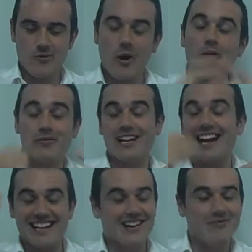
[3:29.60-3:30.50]
hopefully
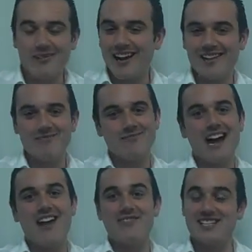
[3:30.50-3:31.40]
I
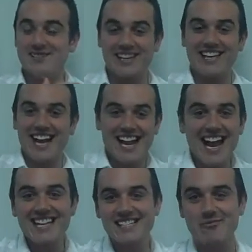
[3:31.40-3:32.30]
have this feeling
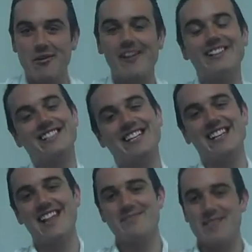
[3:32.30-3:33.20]
again somewhere else at
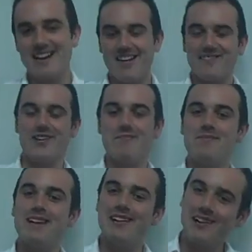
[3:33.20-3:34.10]
another PR firm,
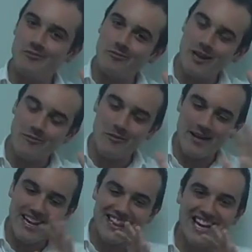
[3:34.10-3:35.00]
but it will
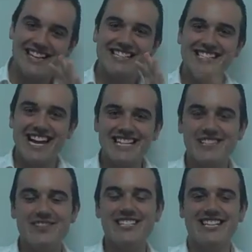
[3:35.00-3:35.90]
be that
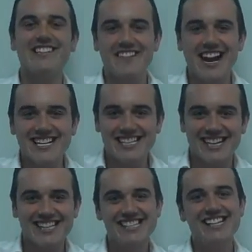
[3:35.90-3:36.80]
sense of
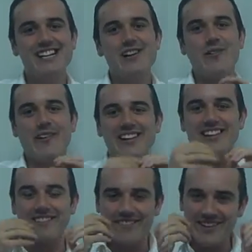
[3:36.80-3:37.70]
exhilaration when
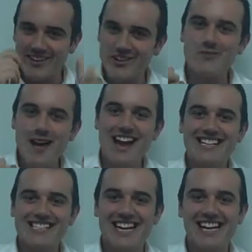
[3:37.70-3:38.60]
the new
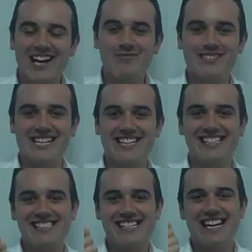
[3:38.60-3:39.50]
magazine comes
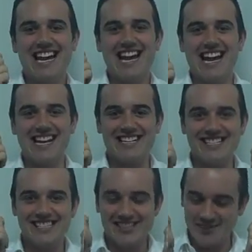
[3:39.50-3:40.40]
in
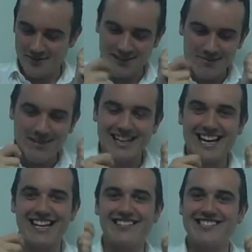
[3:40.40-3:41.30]
and you flip it
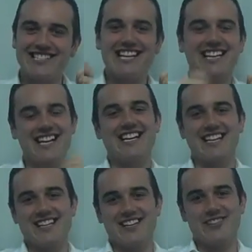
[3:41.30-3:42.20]
and you see that
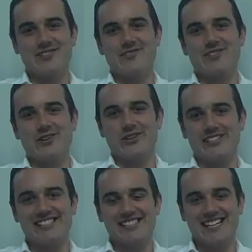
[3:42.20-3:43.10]
hit that you
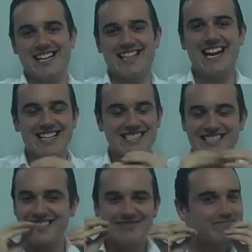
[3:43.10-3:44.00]
scored, and that is